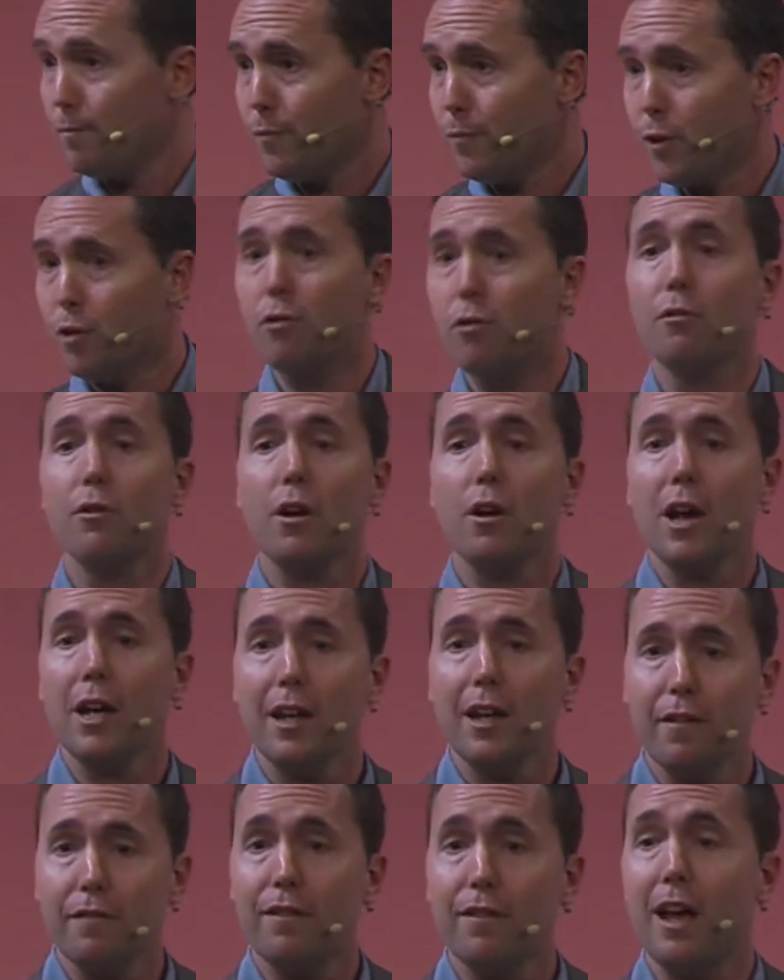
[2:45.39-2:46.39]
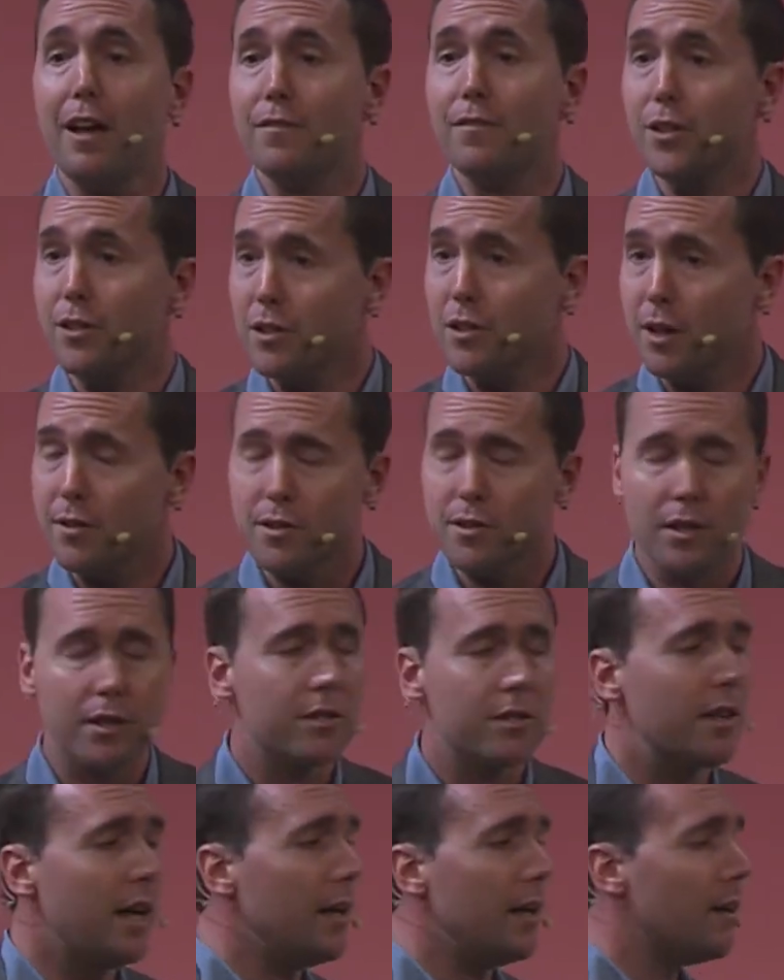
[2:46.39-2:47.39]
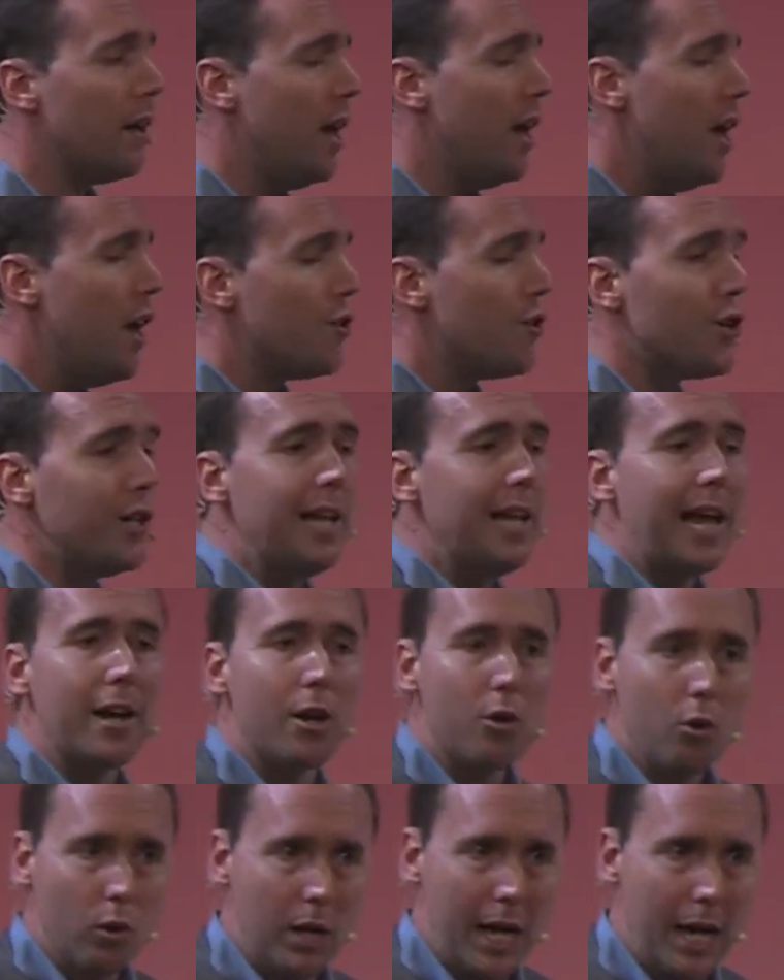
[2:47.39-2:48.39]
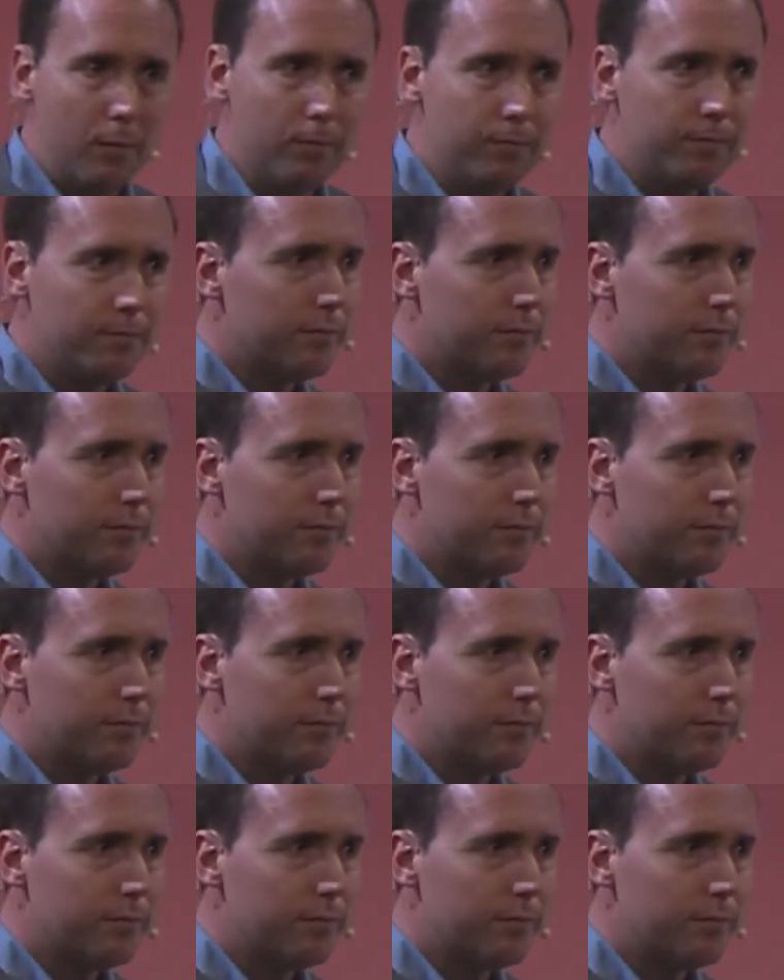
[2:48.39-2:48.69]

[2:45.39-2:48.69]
The crew and I have discussed this, and she laid it all out.